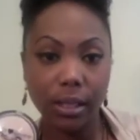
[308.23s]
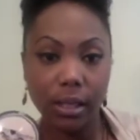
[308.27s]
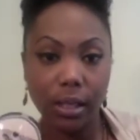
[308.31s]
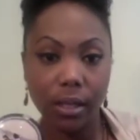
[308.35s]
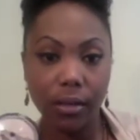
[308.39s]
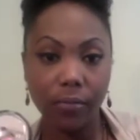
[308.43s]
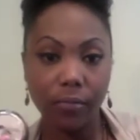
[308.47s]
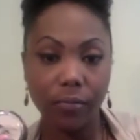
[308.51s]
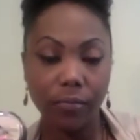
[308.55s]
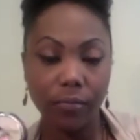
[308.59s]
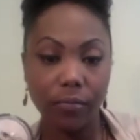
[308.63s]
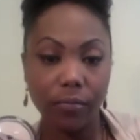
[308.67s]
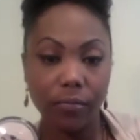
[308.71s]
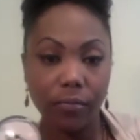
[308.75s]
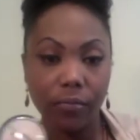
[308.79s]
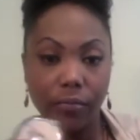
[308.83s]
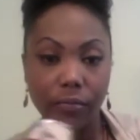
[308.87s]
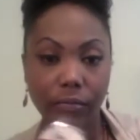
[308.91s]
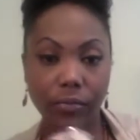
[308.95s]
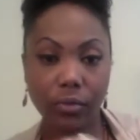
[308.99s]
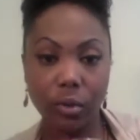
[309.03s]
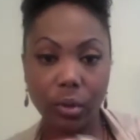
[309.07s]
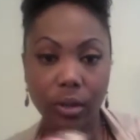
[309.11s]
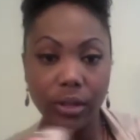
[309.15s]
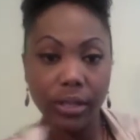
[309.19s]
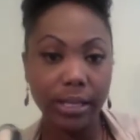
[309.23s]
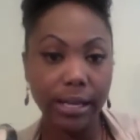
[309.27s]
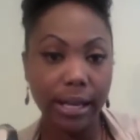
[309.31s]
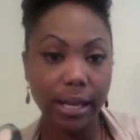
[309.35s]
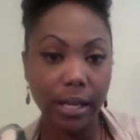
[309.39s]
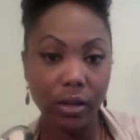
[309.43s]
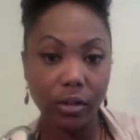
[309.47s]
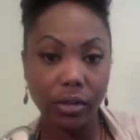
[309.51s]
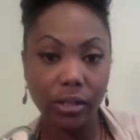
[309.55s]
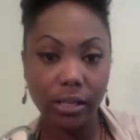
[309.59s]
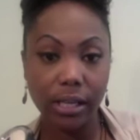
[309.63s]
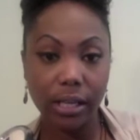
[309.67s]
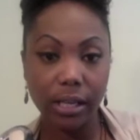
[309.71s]
If during the day
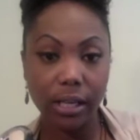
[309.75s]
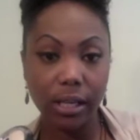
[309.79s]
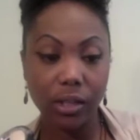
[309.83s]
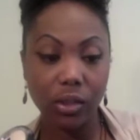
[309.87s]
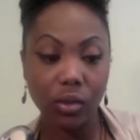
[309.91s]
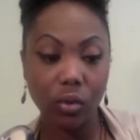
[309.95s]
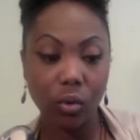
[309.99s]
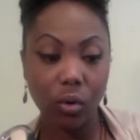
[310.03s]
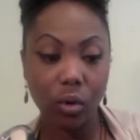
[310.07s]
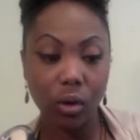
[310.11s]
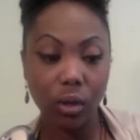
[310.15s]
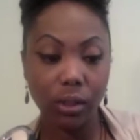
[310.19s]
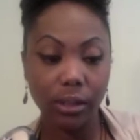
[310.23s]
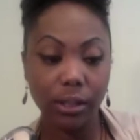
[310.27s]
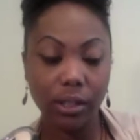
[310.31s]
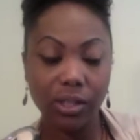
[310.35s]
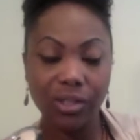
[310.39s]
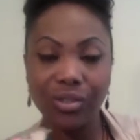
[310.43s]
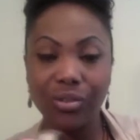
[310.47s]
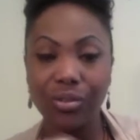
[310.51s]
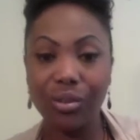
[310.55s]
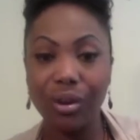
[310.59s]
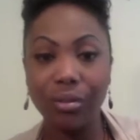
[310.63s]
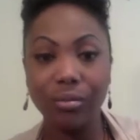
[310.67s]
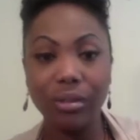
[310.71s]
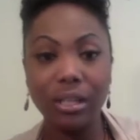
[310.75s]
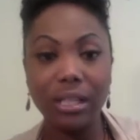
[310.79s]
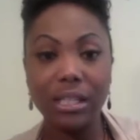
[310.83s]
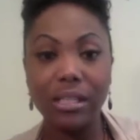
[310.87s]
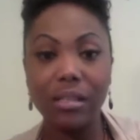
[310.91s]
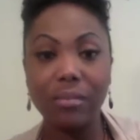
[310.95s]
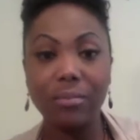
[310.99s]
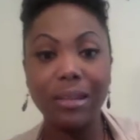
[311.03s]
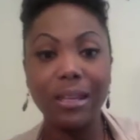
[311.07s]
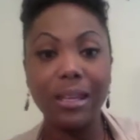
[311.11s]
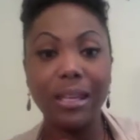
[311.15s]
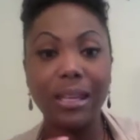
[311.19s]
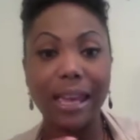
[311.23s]
your skin gets oily, you don't need to
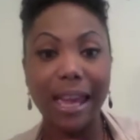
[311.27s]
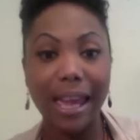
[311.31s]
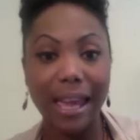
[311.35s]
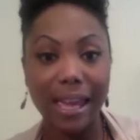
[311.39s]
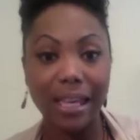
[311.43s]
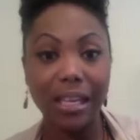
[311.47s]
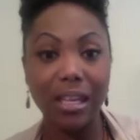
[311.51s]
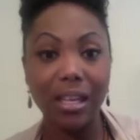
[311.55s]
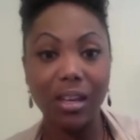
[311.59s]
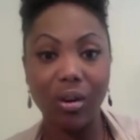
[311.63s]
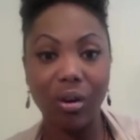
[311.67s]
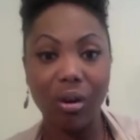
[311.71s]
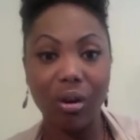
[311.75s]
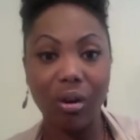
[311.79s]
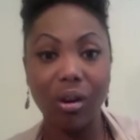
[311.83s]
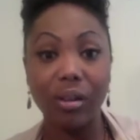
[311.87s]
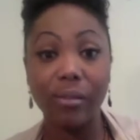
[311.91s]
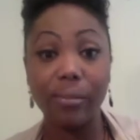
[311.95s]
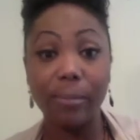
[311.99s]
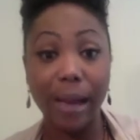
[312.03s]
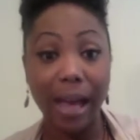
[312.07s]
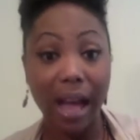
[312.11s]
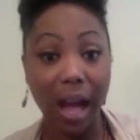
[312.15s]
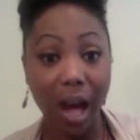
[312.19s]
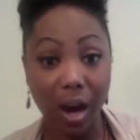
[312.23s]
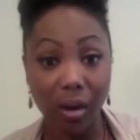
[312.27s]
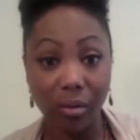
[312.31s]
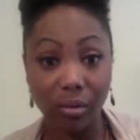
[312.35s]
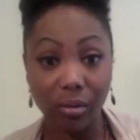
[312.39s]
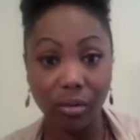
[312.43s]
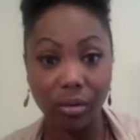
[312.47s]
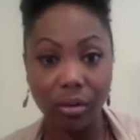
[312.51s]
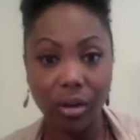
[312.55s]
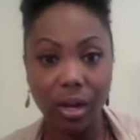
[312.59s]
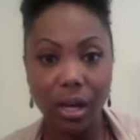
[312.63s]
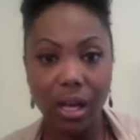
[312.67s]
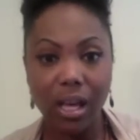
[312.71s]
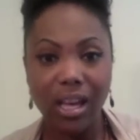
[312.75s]
be caking on
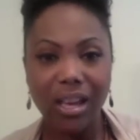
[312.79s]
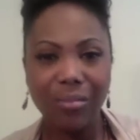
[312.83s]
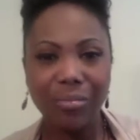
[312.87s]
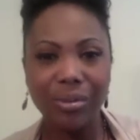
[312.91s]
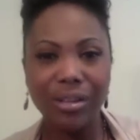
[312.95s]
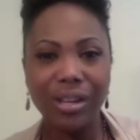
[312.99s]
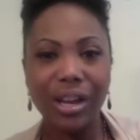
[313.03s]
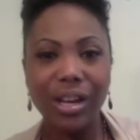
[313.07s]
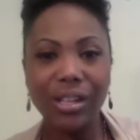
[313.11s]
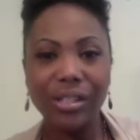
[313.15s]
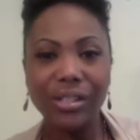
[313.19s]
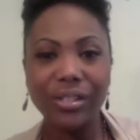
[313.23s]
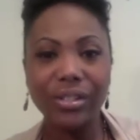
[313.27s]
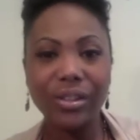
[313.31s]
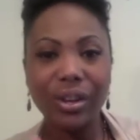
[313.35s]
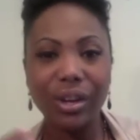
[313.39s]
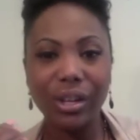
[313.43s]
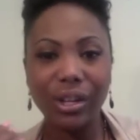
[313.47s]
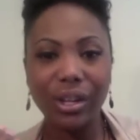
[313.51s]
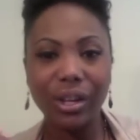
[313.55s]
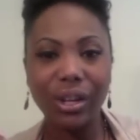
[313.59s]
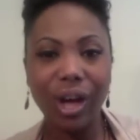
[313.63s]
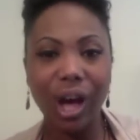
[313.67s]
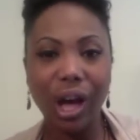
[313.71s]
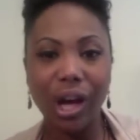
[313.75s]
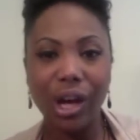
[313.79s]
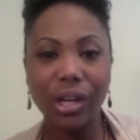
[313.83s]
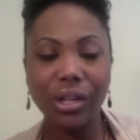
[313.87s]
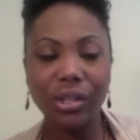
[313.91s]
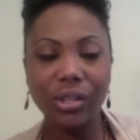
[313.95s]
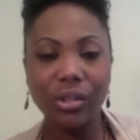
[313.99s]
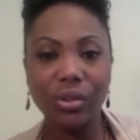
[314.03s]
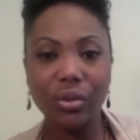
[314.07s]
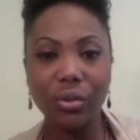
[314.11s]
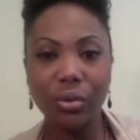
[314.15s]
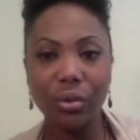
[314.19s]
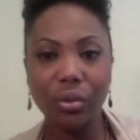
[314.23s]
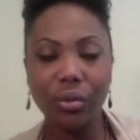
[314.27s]
powder because it's going to
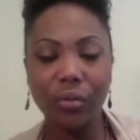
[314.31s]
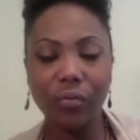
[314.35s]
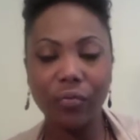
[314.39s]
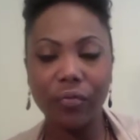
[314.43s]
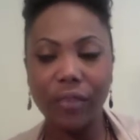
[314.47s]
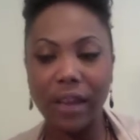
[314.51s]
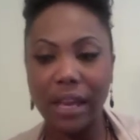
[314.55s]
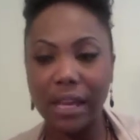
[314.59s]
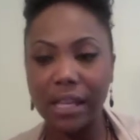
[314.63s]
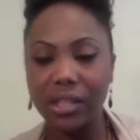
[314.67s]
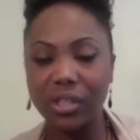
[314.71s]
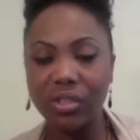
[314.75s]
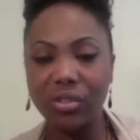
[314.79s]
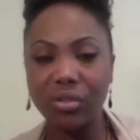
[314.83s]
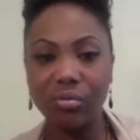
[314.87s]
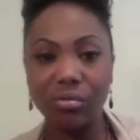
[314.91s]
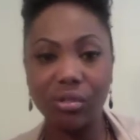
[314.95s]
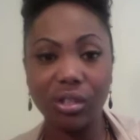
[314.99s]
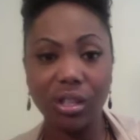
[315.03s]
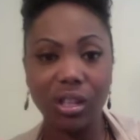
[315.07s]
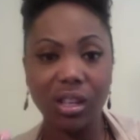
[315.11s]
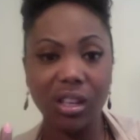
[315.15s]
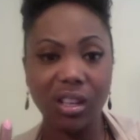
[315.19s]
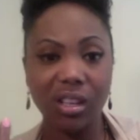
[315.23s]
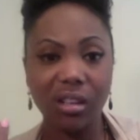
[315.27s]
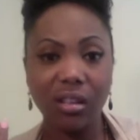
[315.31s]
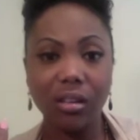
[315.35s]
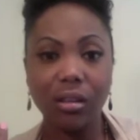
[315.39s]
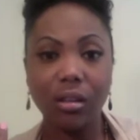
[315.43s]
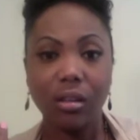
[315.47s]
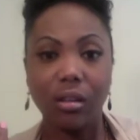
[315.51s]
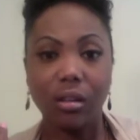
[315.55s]
cause your face to look